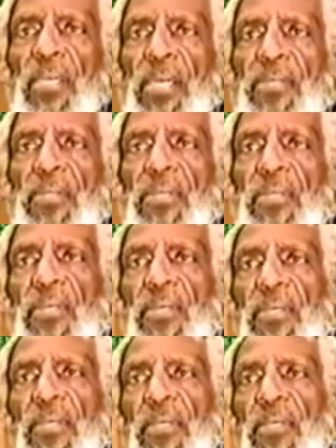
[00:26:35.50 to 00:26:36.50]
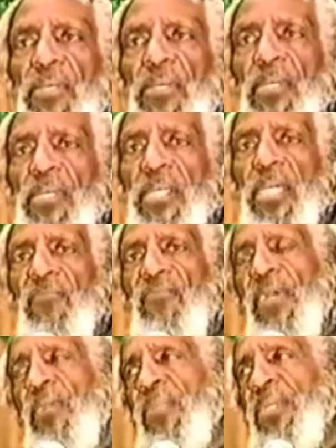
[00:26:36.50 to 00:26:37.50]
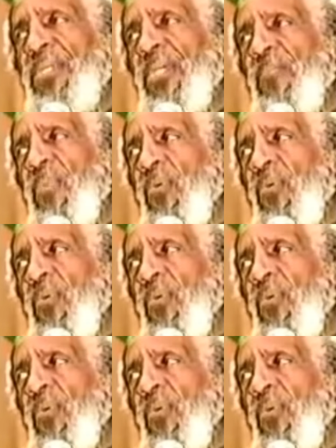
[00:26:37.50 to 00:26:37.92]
And yet King family kept